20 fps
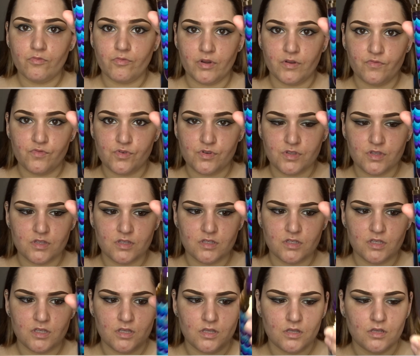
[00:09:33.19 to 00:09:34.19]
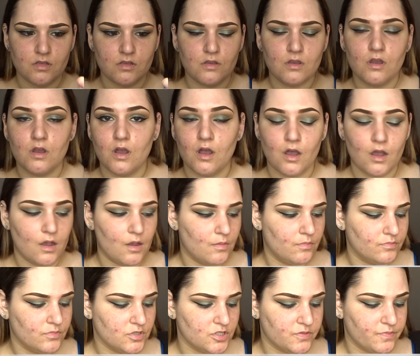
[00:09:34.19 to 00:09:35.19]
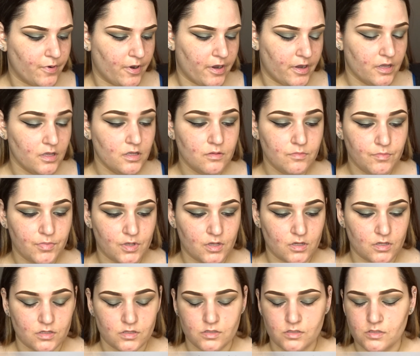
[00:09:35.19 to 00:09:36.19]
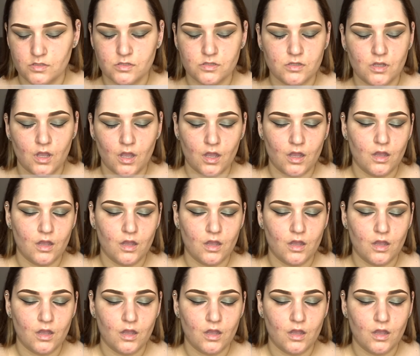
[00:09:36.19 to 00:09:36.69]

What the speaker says: Rainforest to See spray because